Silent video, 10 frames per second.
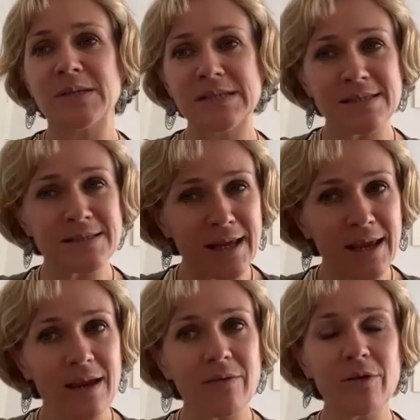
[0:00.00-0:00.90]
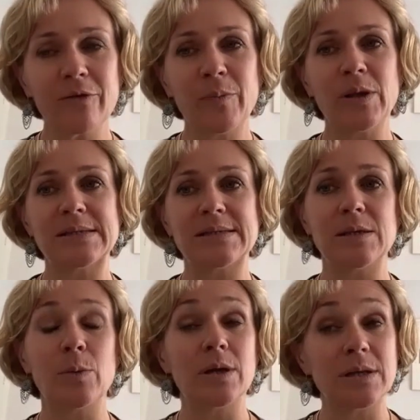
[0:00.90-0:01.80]
This is an area of
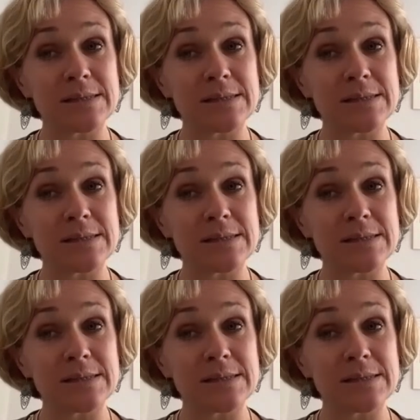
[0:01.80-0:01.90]
policy where it